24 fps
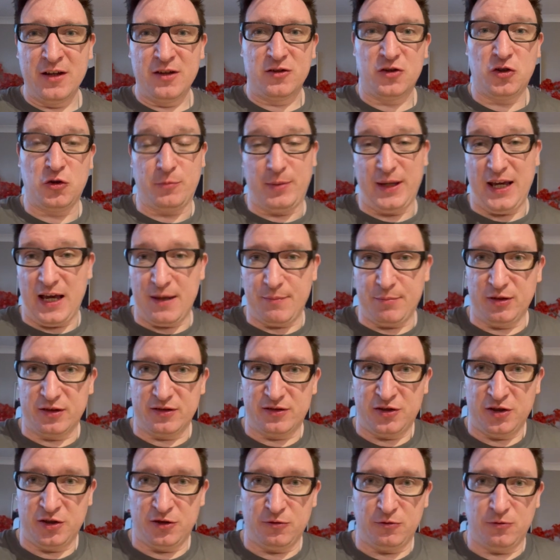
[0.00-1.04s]
to be able
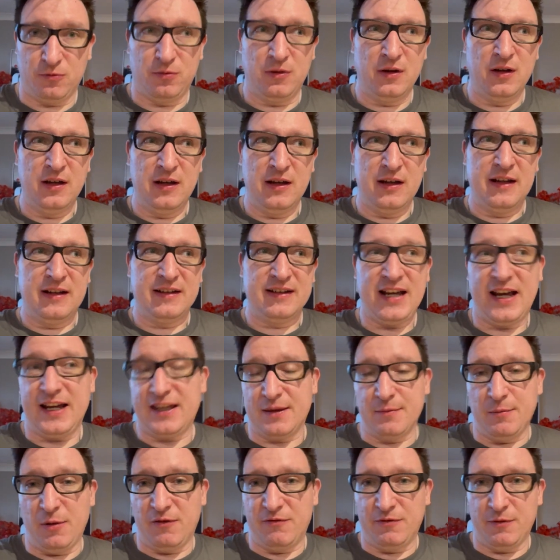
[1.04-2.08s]
to take
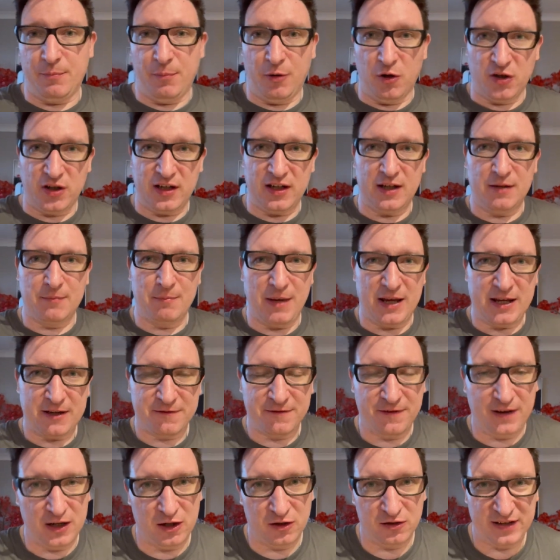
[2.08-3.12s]
them off a point and make
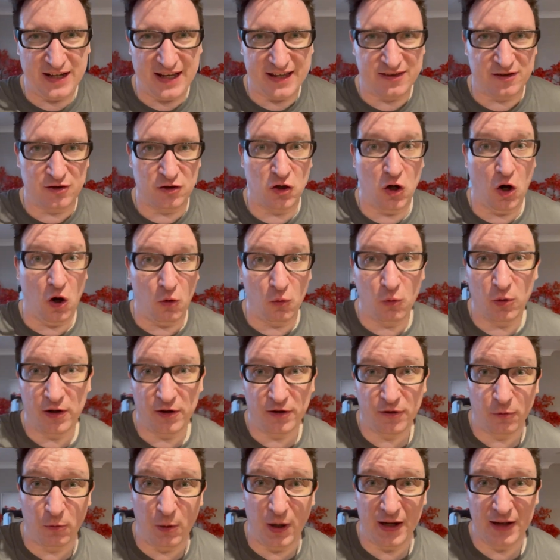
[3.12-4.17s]
fight on death not
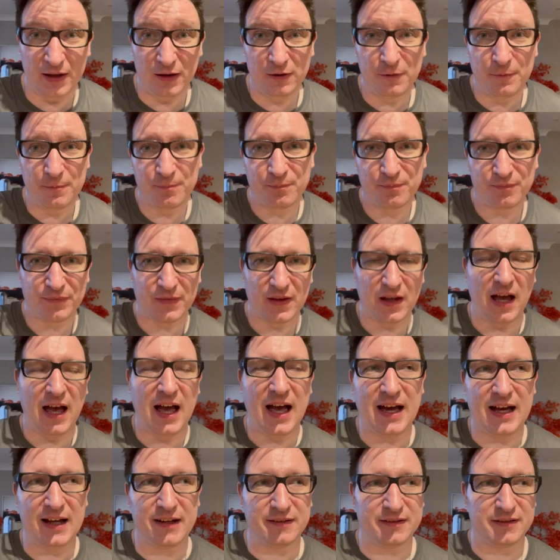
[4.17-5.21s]
worthwhile.
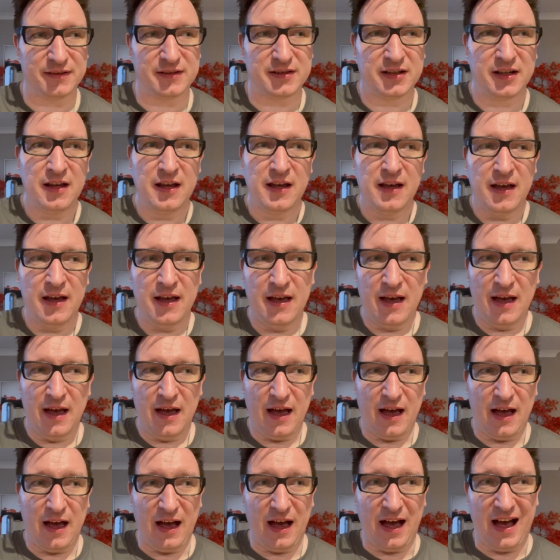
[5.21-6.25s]
And
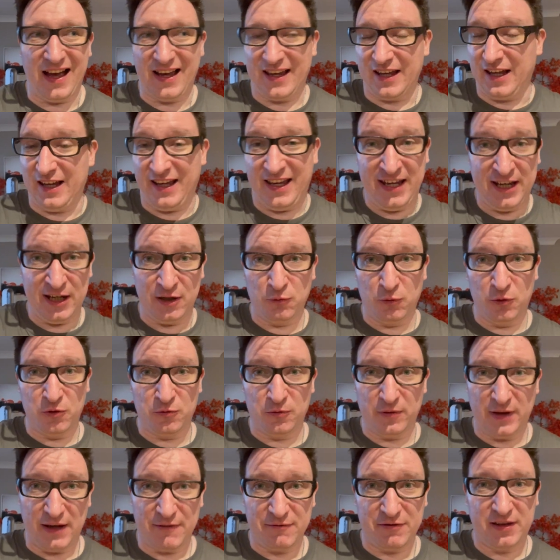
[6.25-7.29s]
I hit and wound
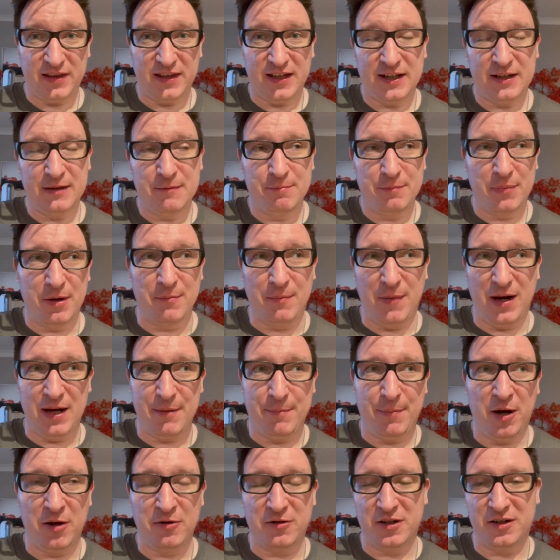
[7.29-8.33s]
with everything, but my
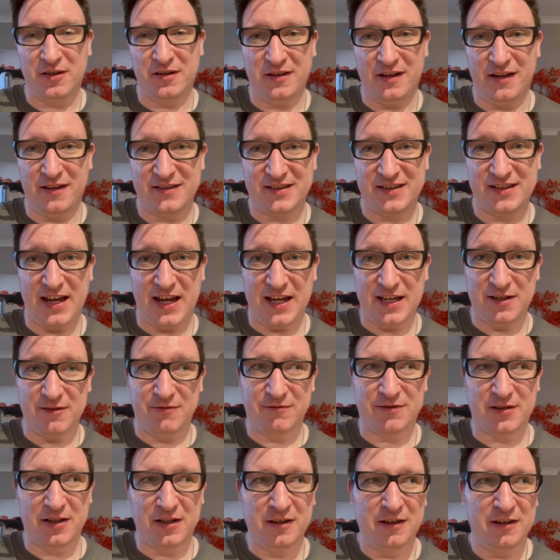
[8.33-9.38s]
opponent
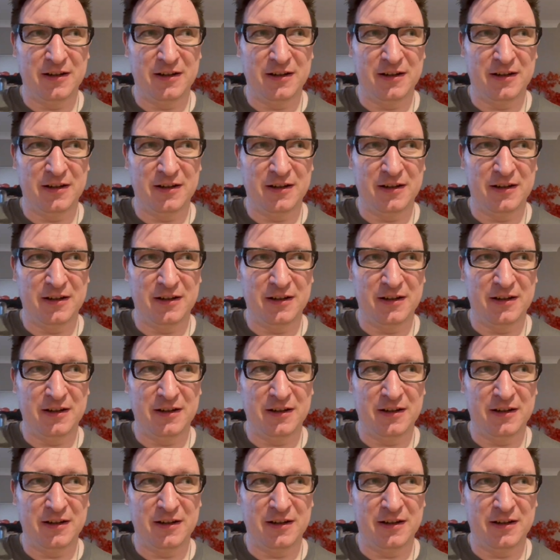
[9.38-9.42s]
saved